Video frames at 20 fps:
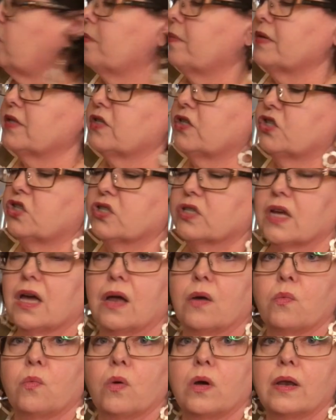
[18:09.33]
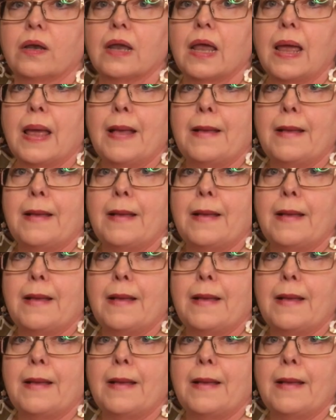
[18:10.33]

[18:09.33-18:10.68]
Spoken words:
I must have just gotten one.